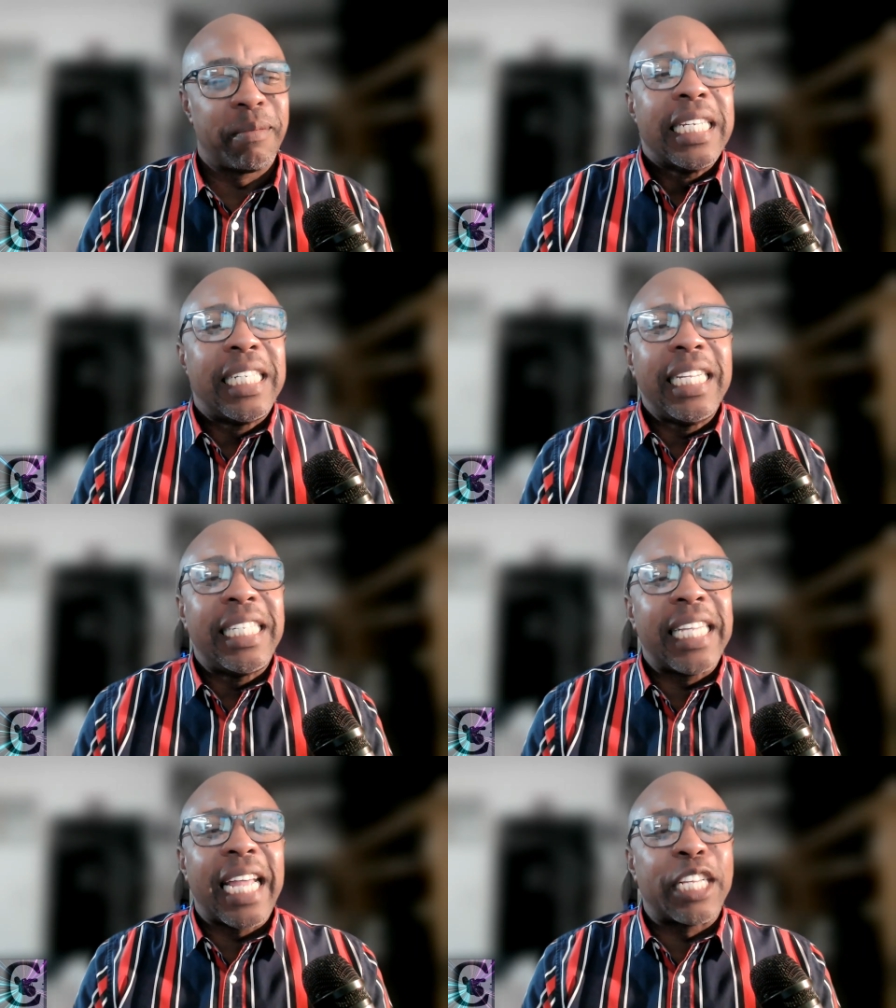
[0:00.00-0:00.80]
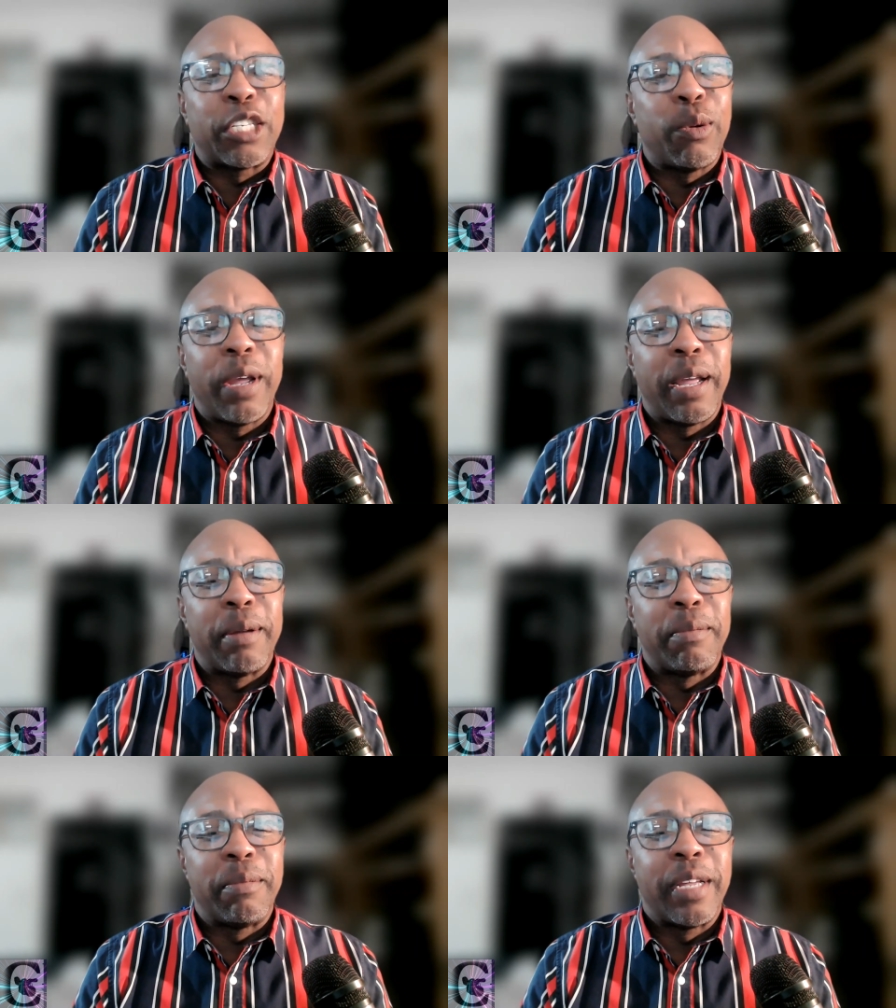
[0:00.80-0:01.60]
She said to
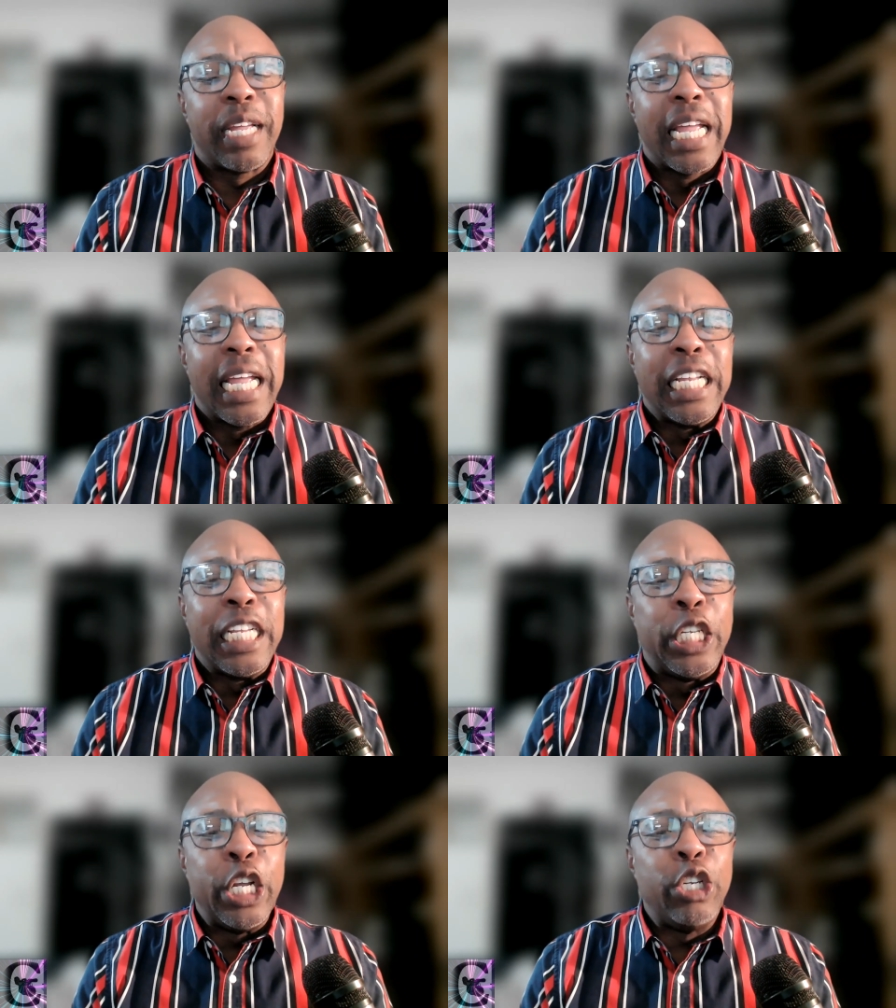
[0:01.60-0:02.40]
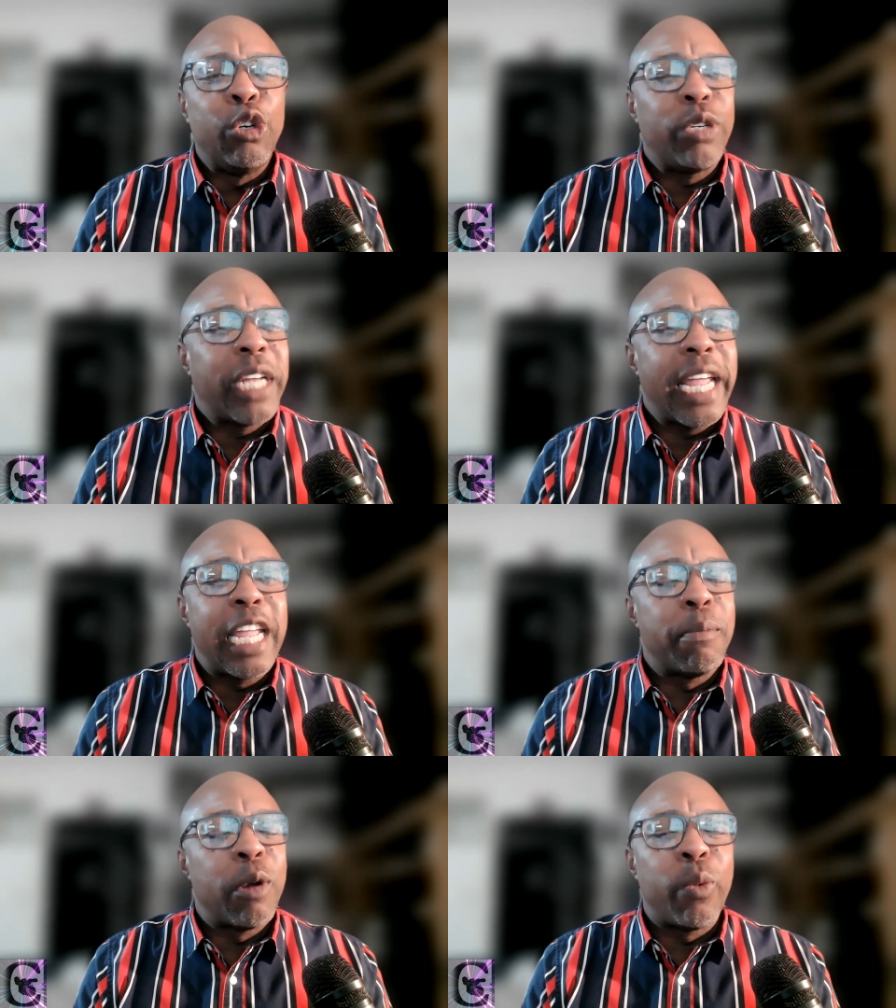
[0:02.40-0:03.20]
him, Did you take
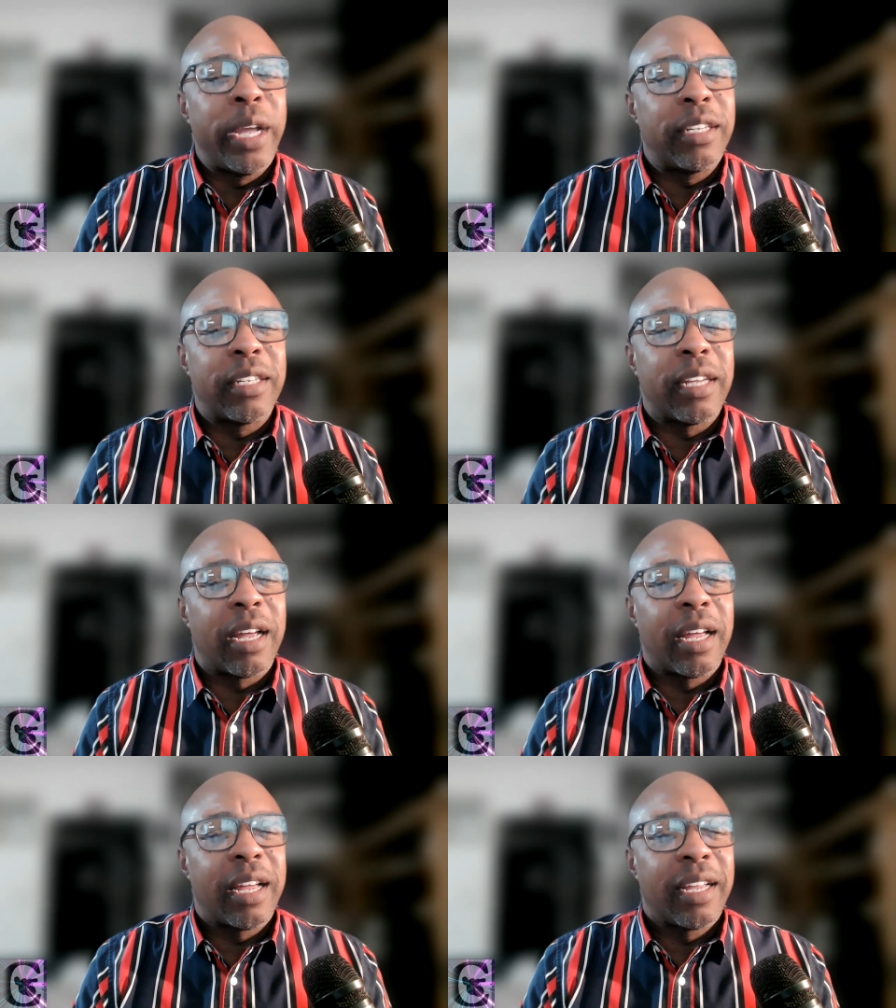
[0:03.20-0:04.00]
him away, sir?